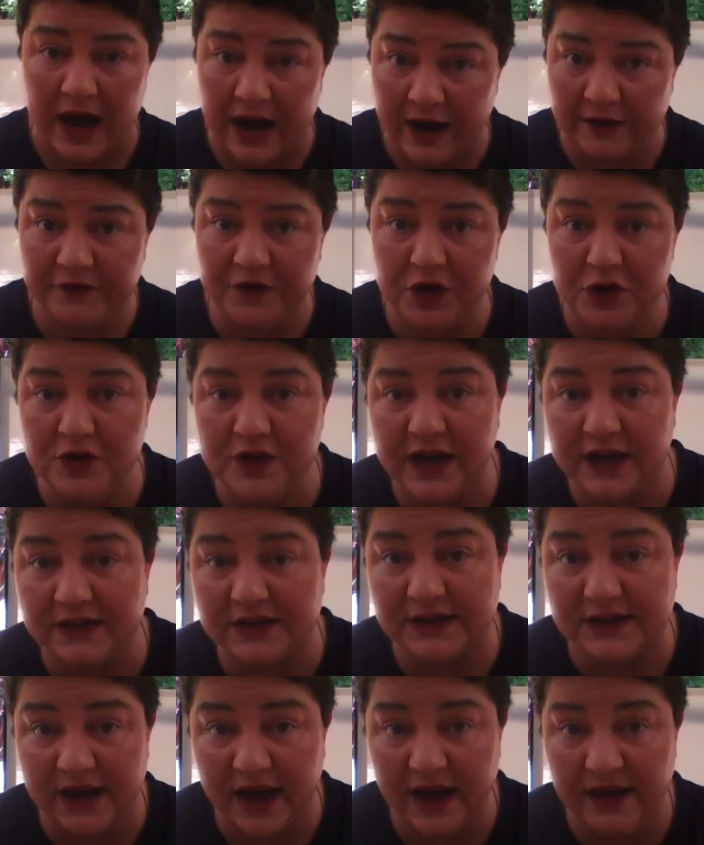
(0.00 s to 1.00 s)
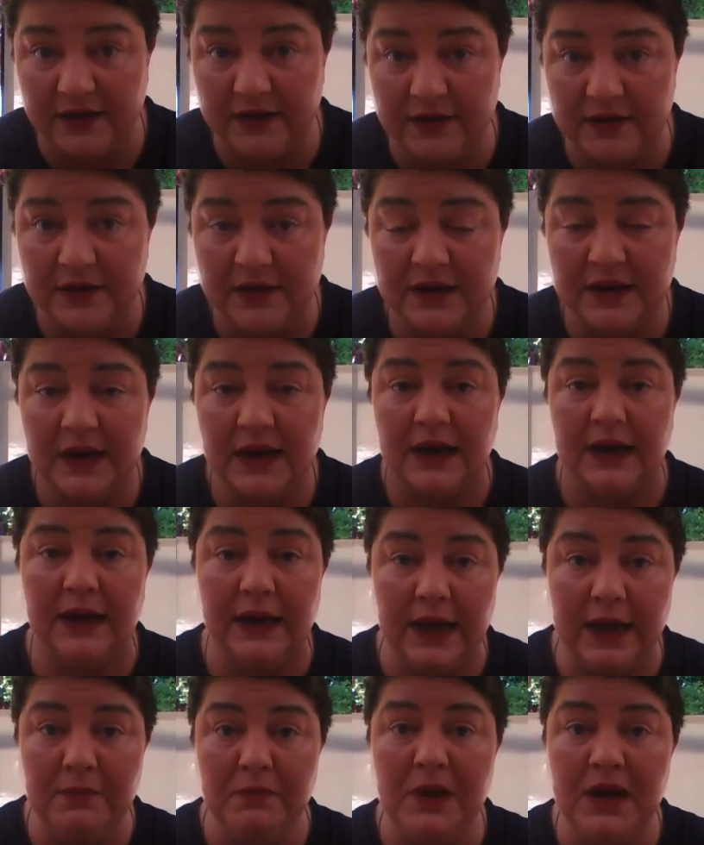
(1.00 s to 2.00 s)
after you get started,
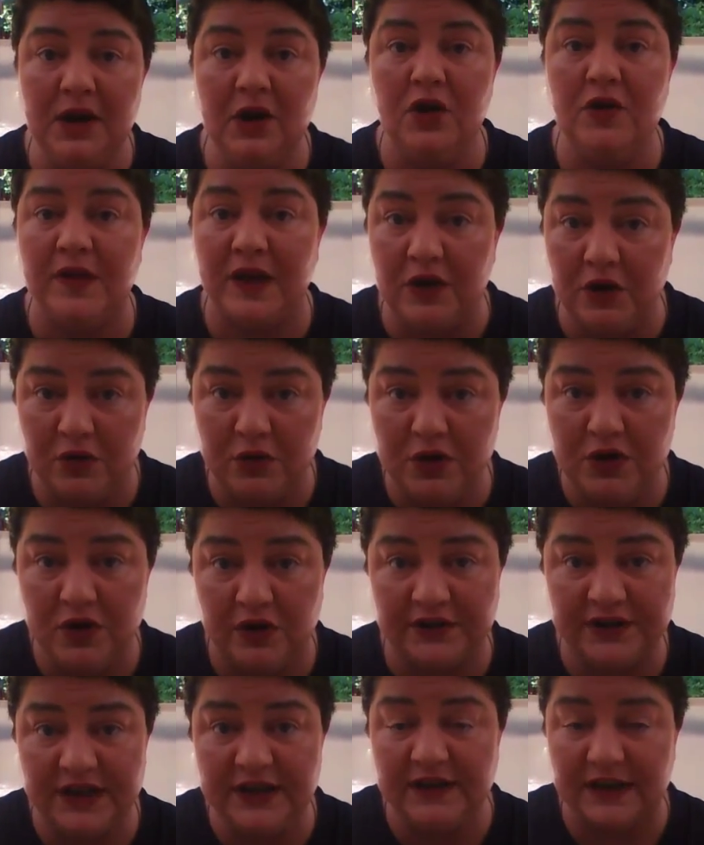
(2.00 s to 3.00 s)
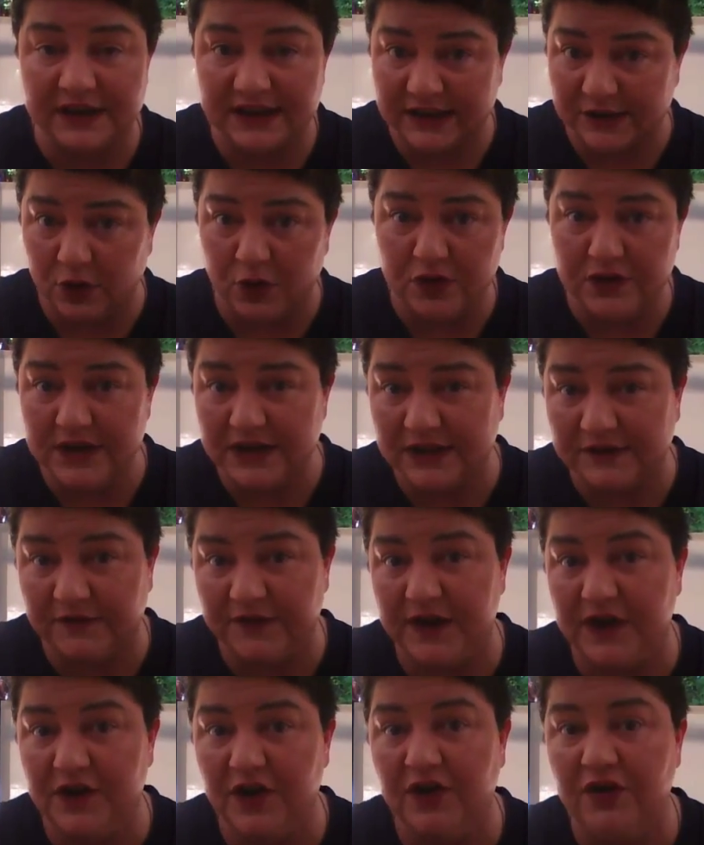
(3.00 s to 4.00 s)
let me know that you're an Aussie that saw this
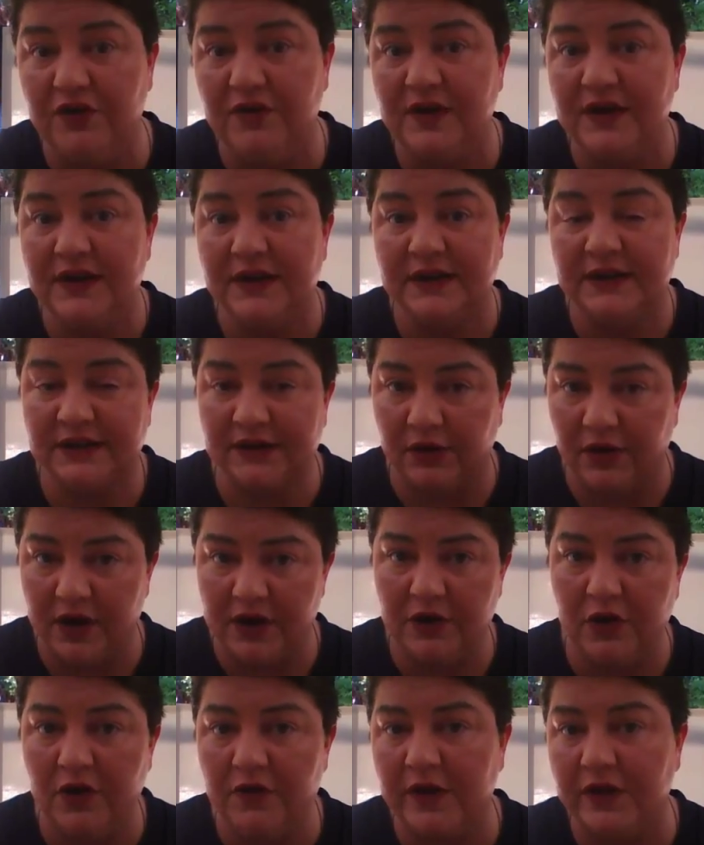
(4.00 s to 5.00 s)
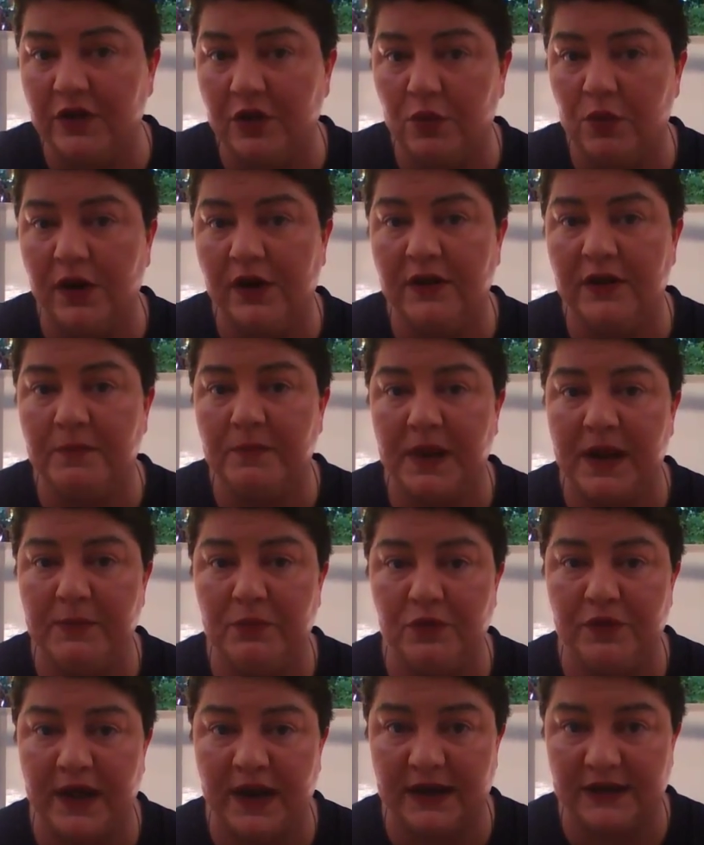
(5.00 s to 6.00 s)
video, so I know that you're one of the
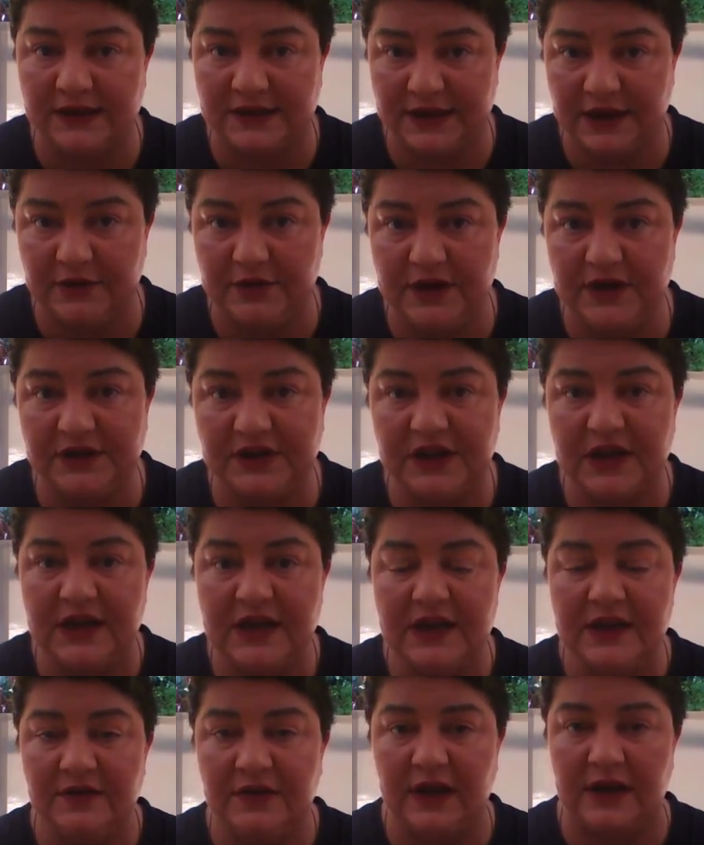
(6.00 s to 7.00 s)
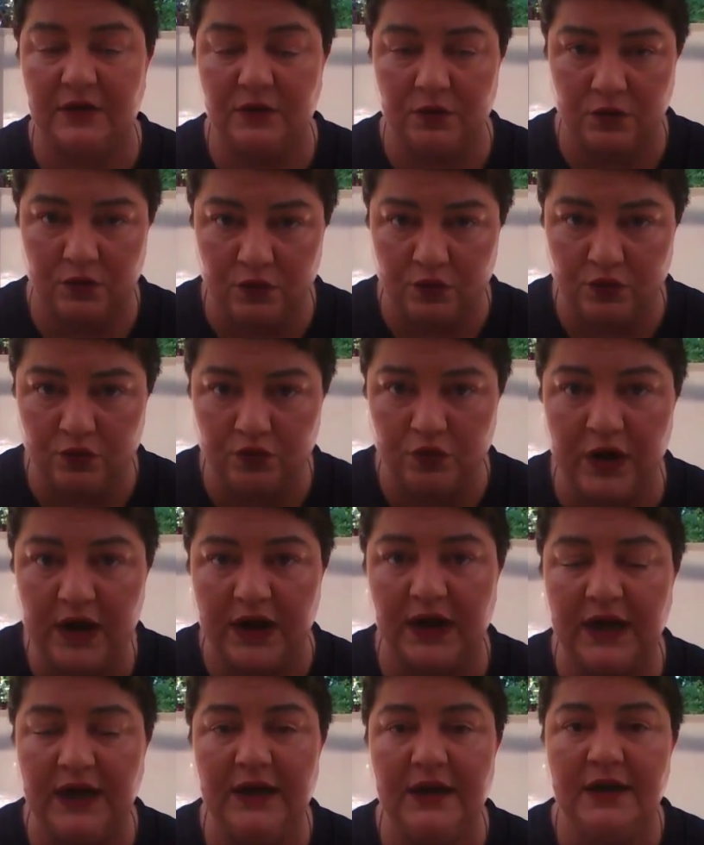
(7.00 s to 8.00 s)
people that are serious, that
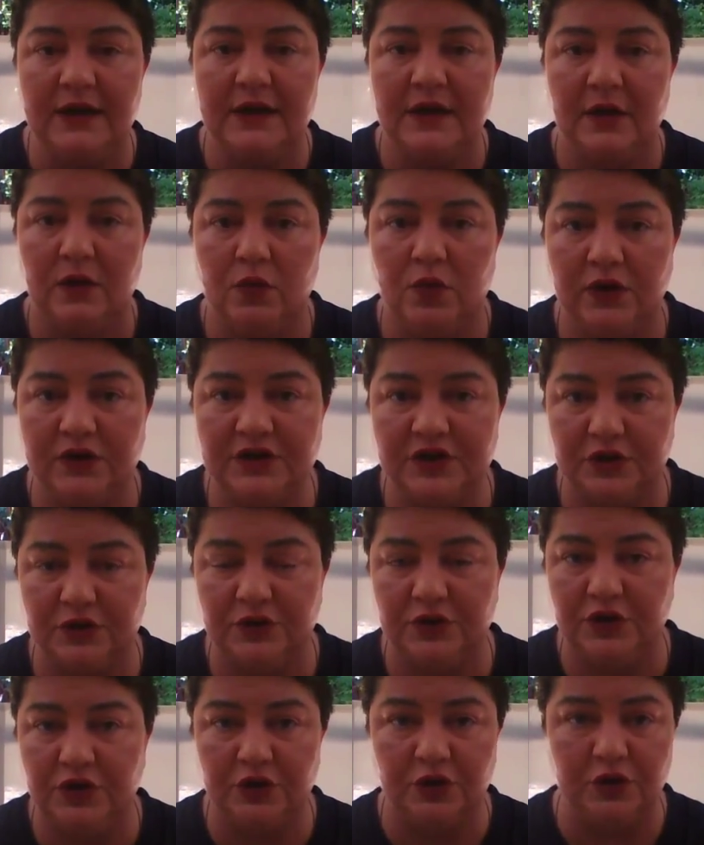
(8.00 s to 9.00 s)
really want to,